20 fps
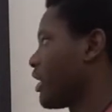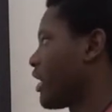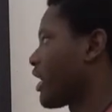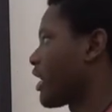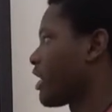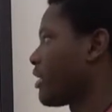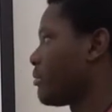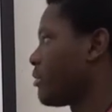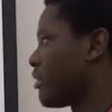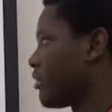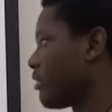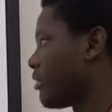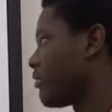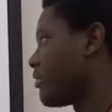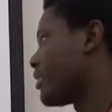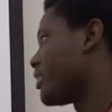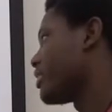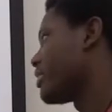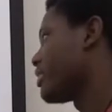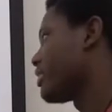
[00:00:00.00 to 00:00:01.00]
We know that it
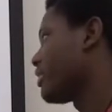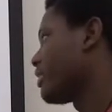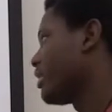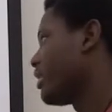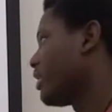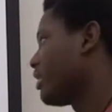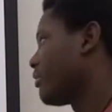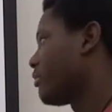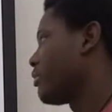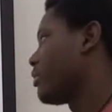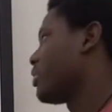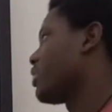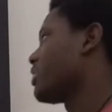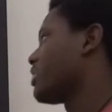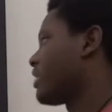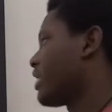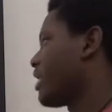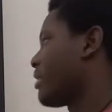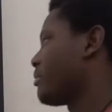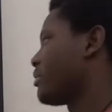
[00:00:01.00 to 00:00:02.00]
can be reversed.
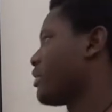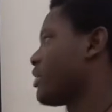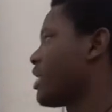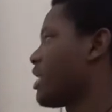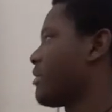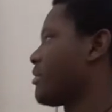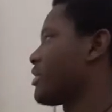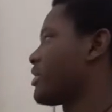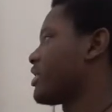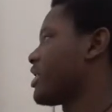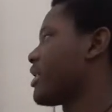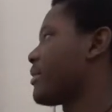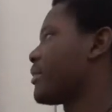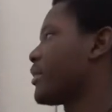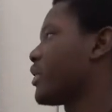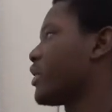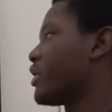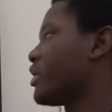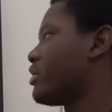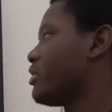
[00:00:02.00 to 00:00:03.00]
For example, I
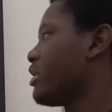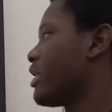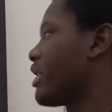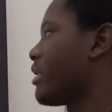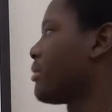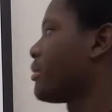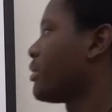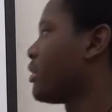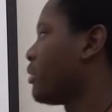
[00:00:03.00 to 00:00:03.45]
have an example here.